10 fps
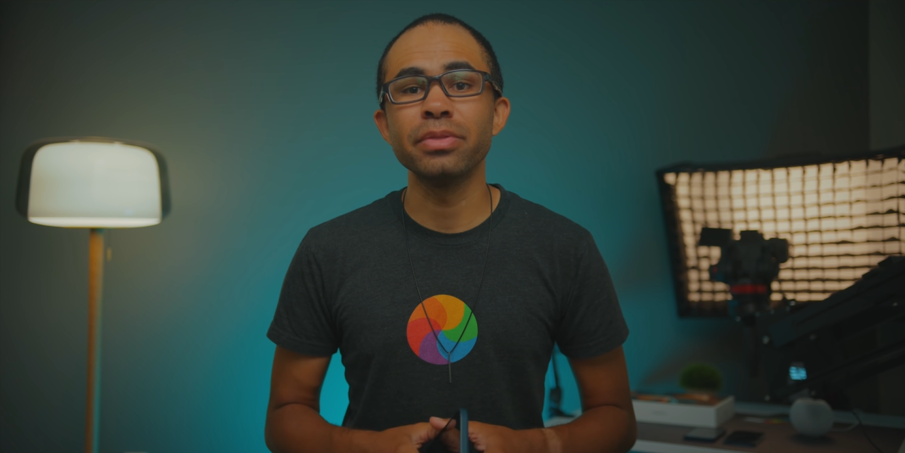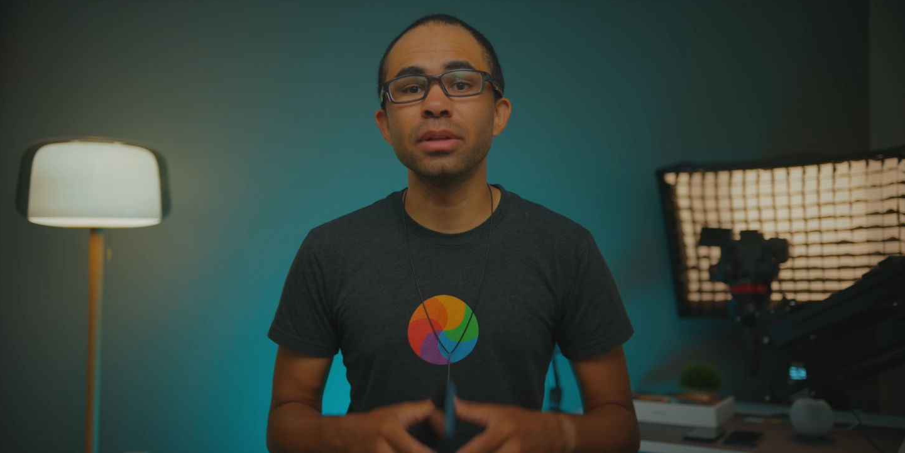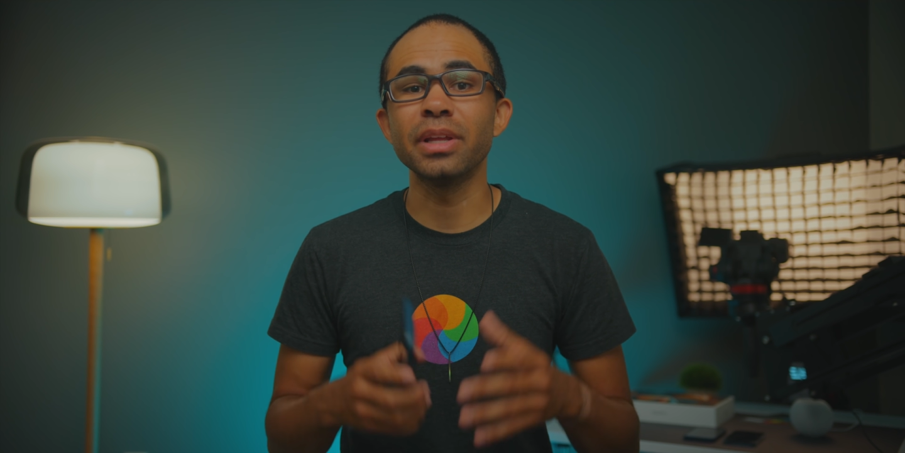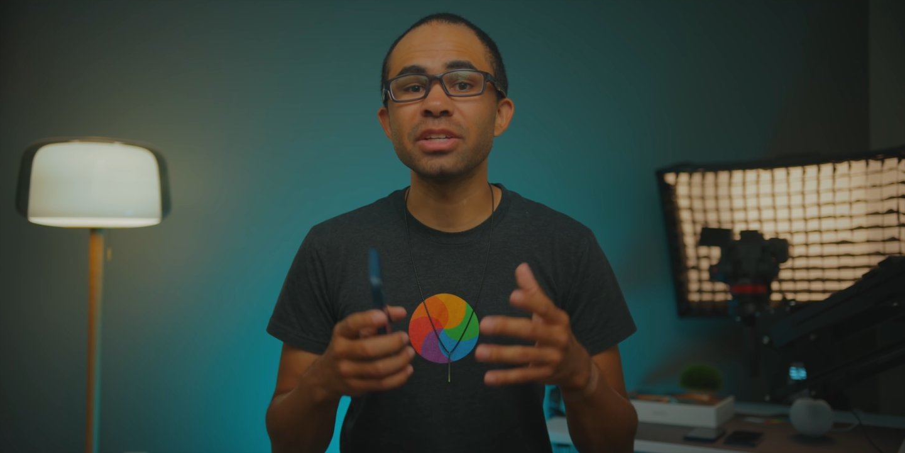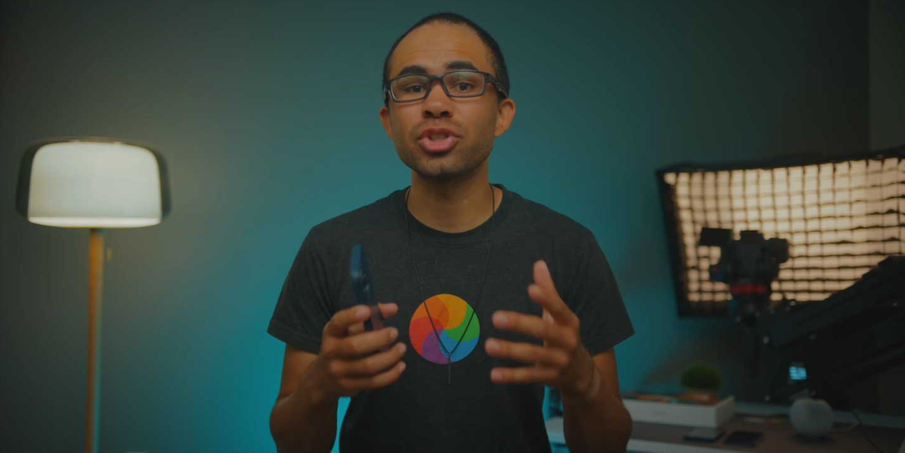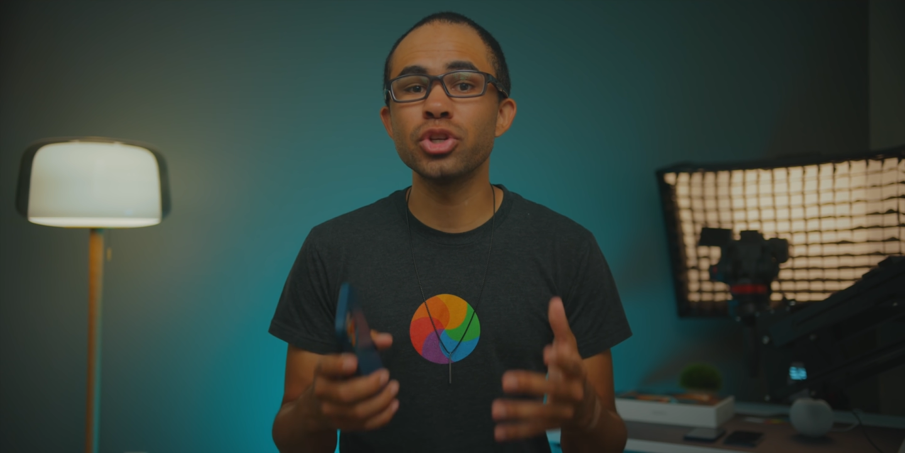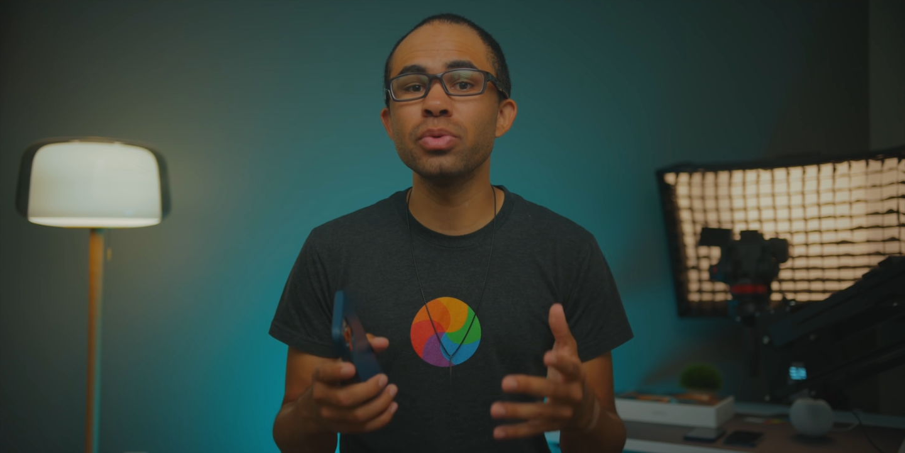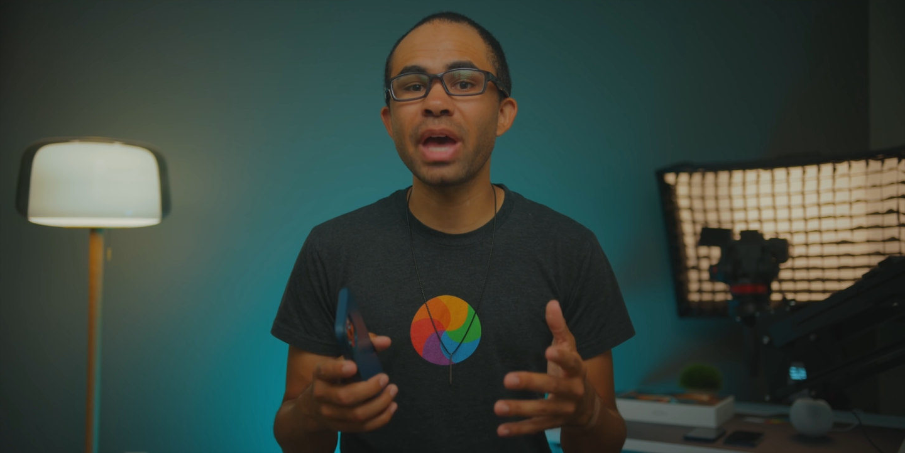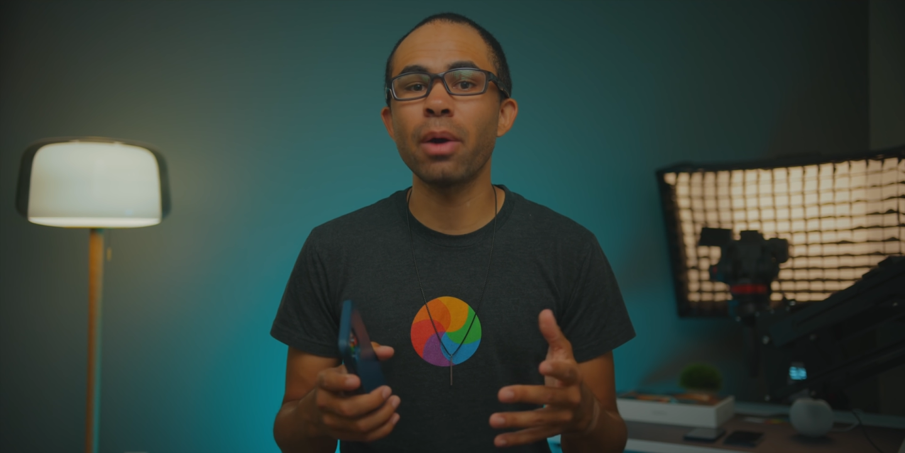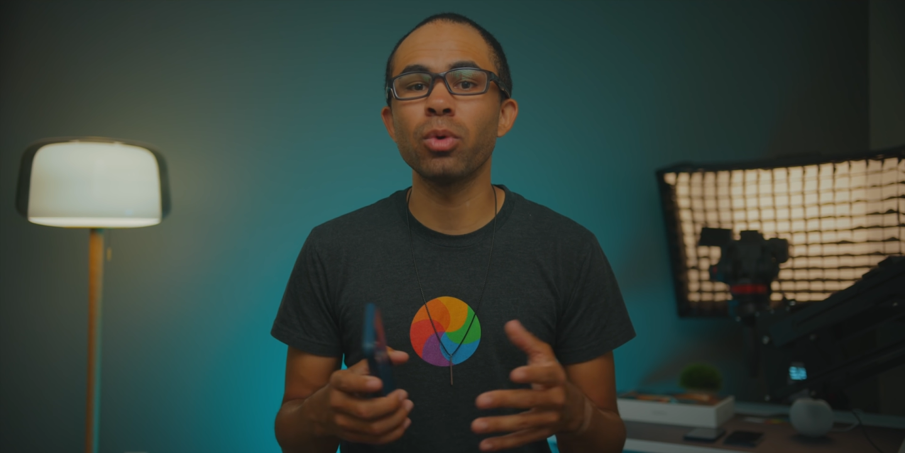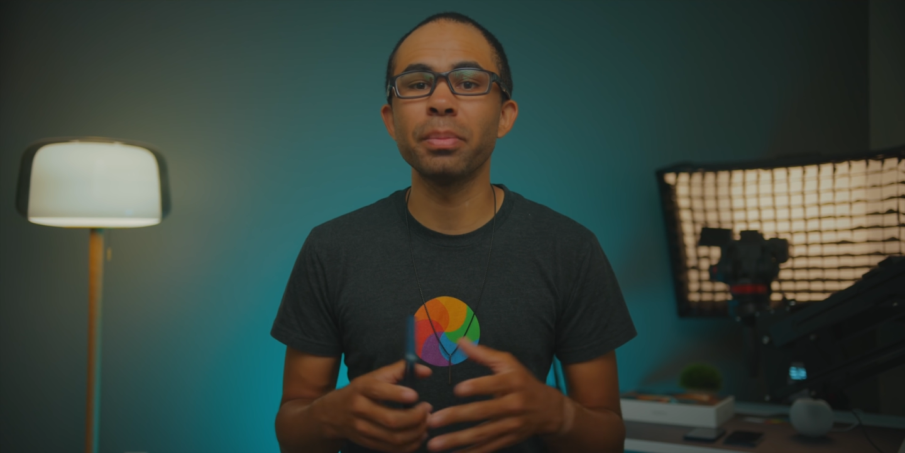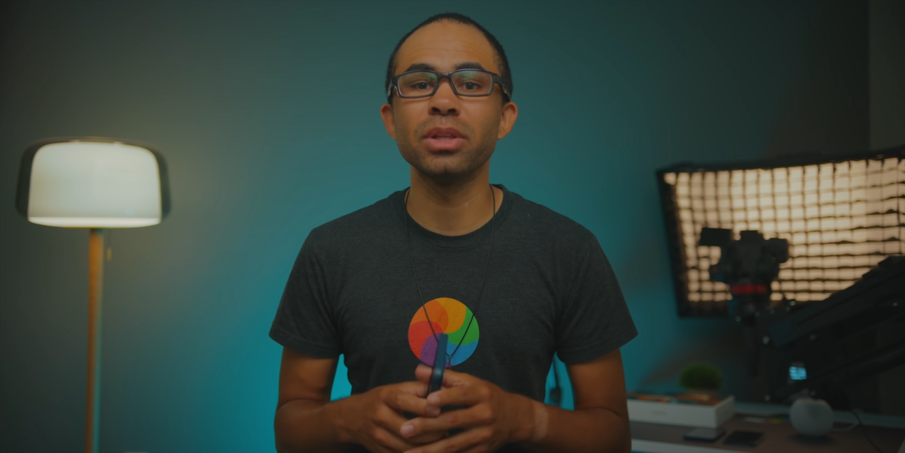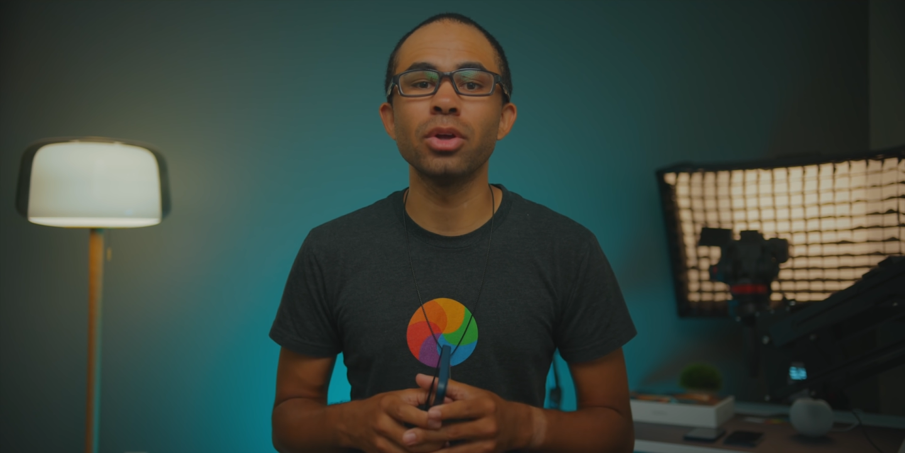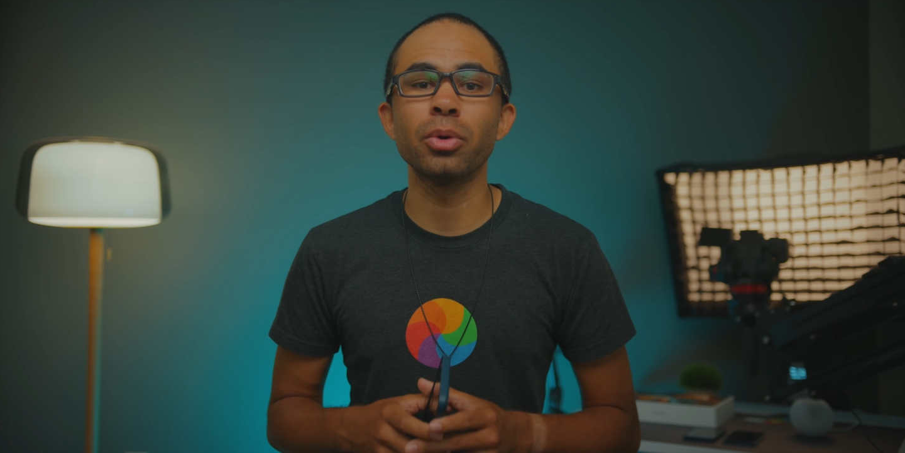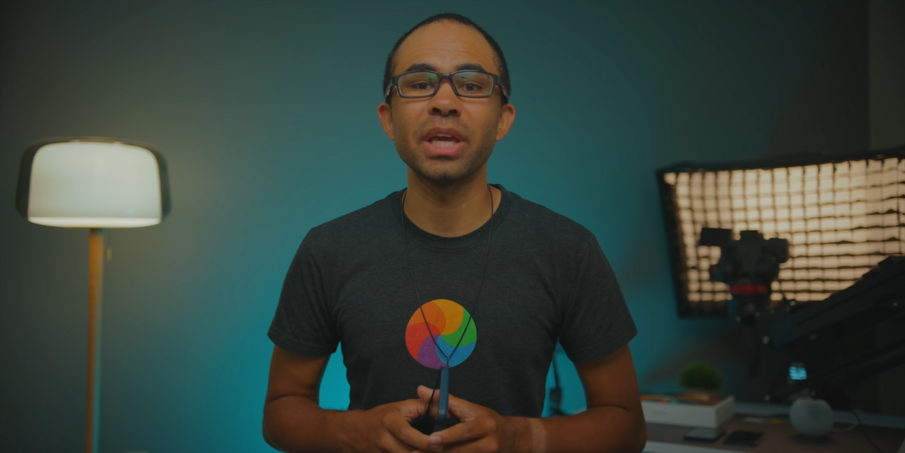The link to that will be
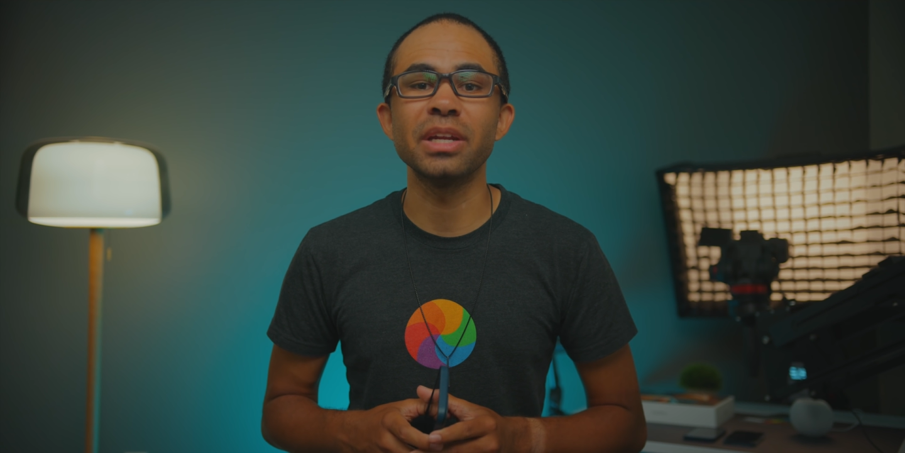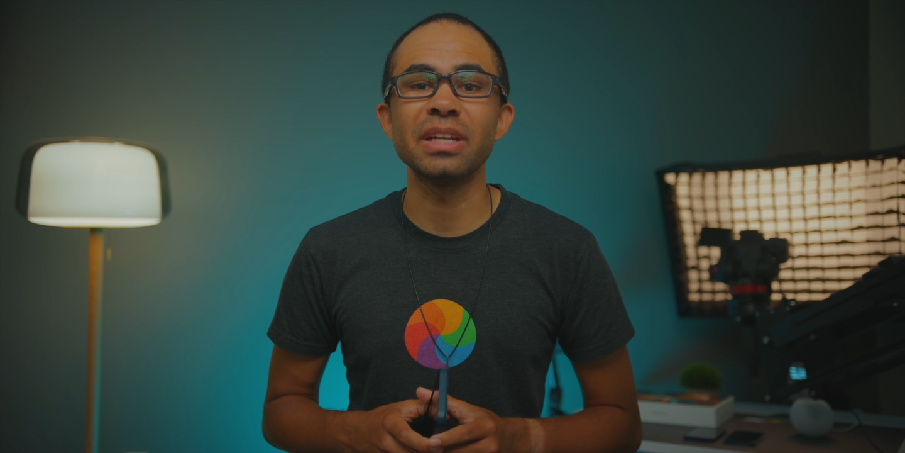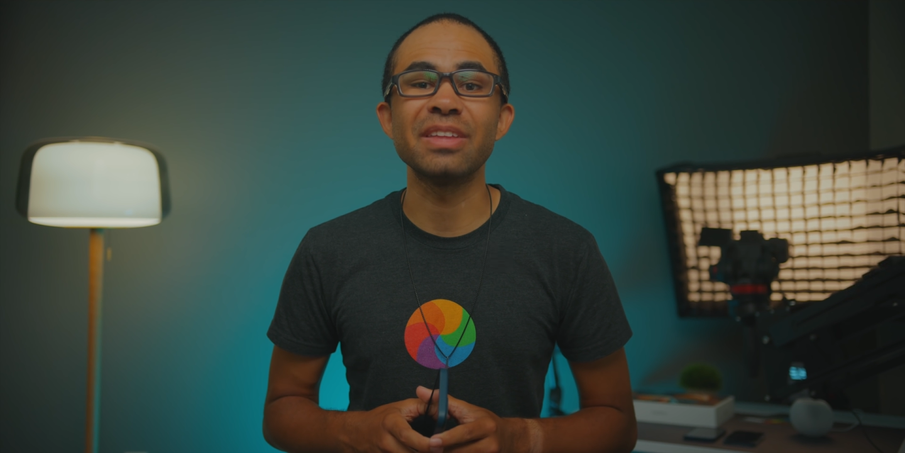located